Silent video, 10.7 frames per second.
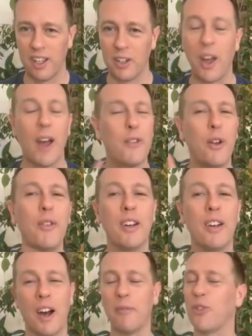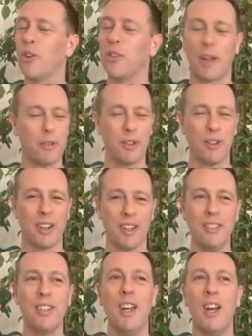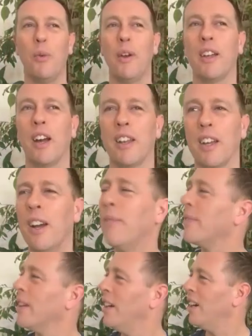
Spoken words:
You know, have you ever, I'm sure it's happened to you, Liz, where you kind of go,